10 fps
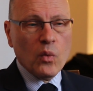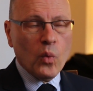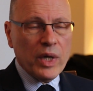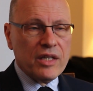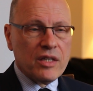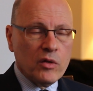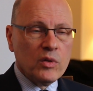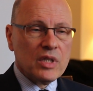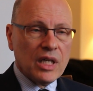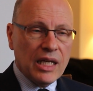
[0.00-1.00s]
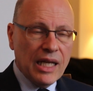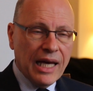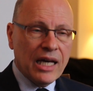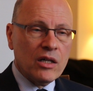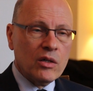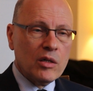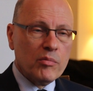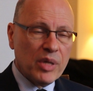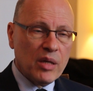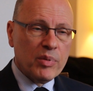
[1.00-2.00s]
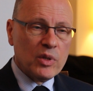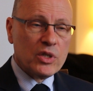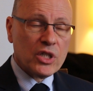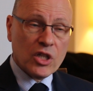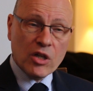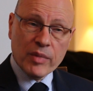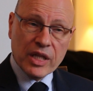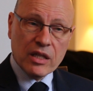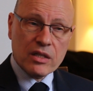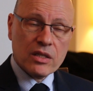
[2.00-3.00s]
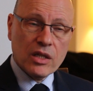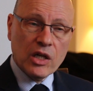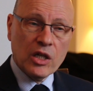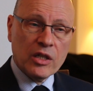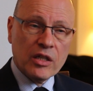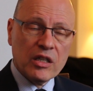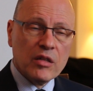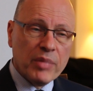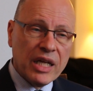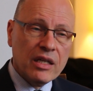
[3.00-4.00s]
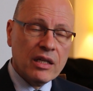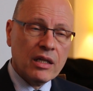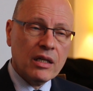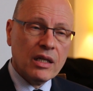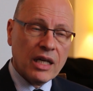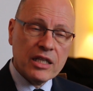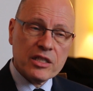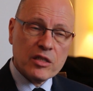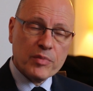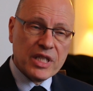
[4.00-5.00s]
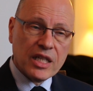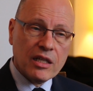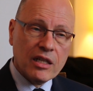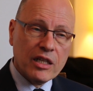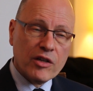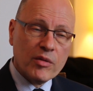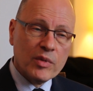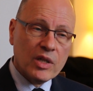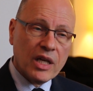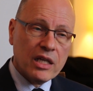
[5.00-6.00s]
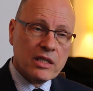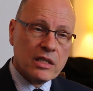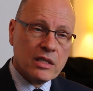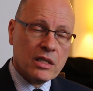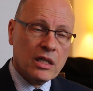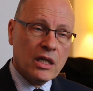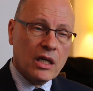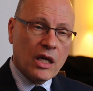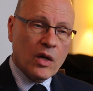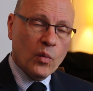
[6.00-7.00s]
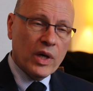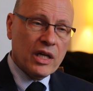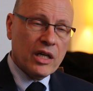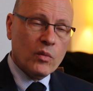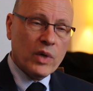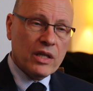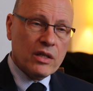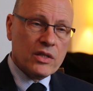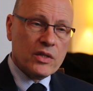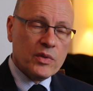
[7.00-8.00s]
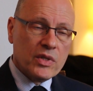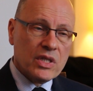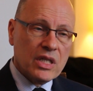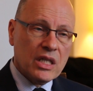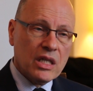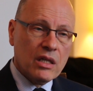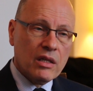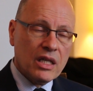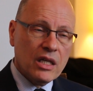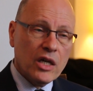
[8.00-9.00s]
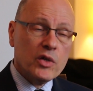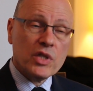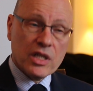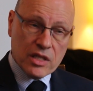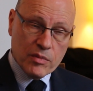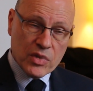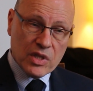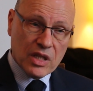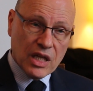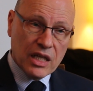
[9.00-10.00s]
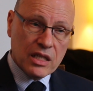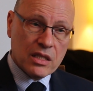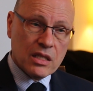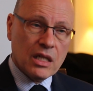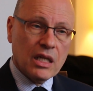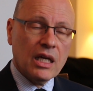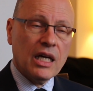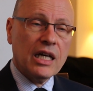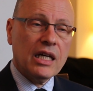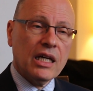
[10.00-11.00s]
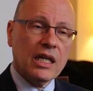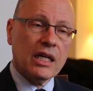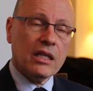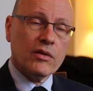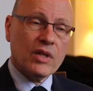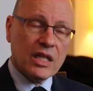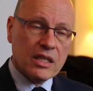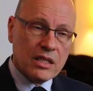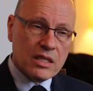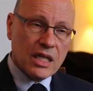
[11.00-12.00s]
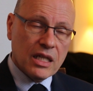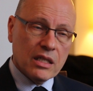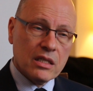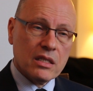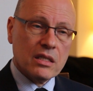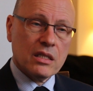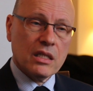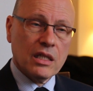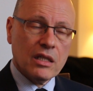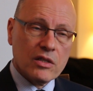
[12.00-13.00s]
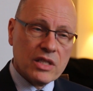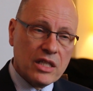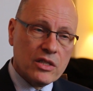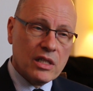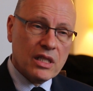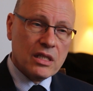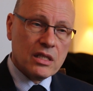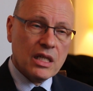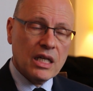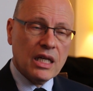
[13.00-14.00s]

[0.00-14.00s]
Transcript: we don't allow people to comment on pending cases, particularly criminal cases. When I went to see the O.J. Simpson case in the United States, in Los Angeles,